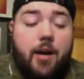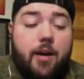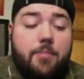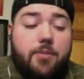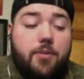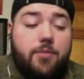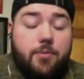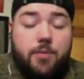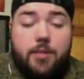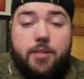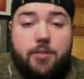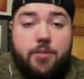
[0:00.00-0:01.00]
Those are
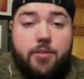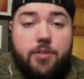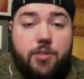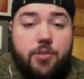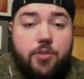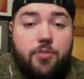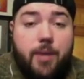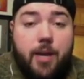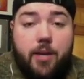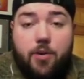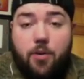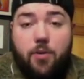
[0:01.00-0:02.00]
really the two
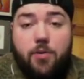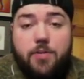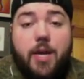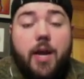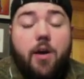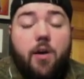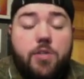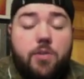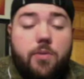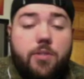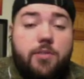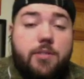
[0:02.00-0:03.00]
main goals. I also
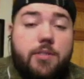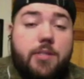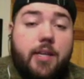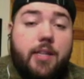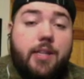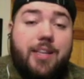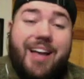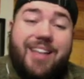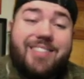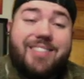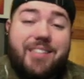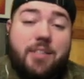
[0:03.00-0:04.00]
want you to study the
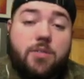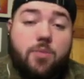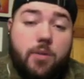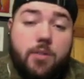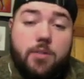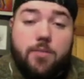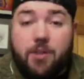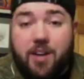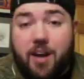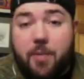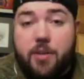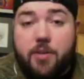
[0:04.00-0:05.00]
last six words of your
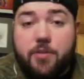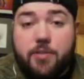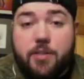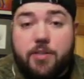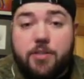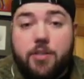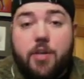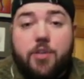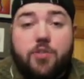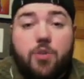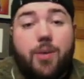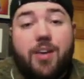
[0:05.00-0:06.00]
common usage
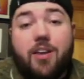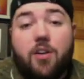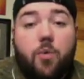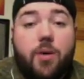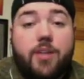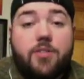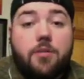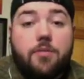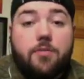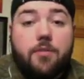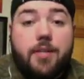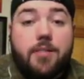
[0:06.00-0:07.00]
so we can quiz
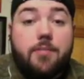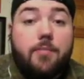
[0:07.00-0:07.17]
over it.